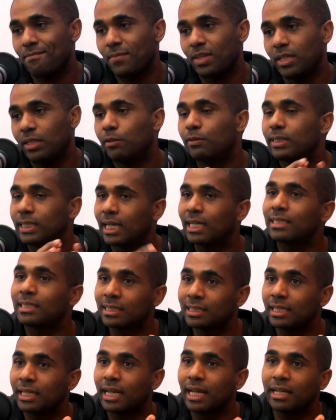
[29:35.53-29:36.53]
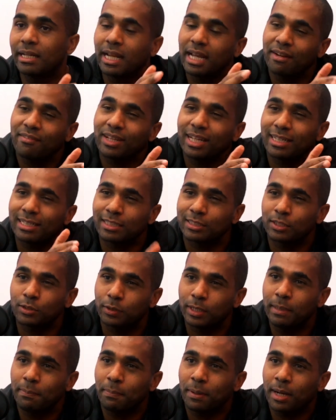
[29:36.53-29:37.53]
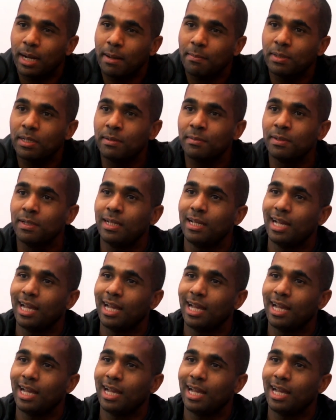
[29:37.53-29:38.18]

you know, text is again kind of like a discrete problem,